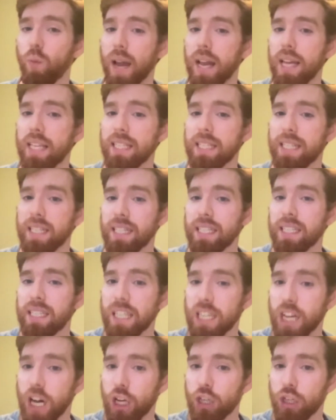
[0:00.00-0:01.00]
ways it is to
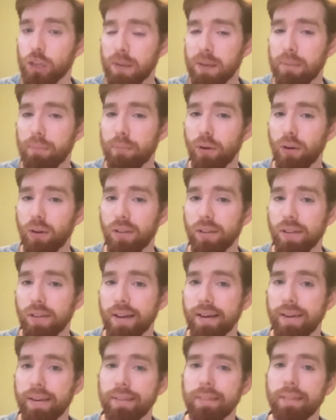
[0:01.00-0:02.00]
touch people
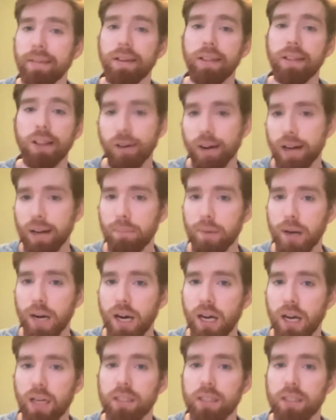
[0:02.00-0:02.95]
in their inbox,